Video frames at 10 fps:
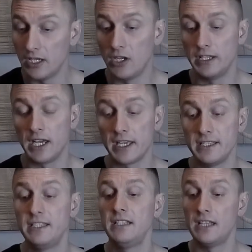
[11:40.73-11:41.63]
and I can
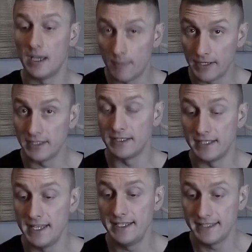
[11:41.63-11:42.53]
see the abundance
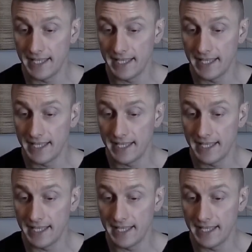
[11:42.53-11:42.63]
is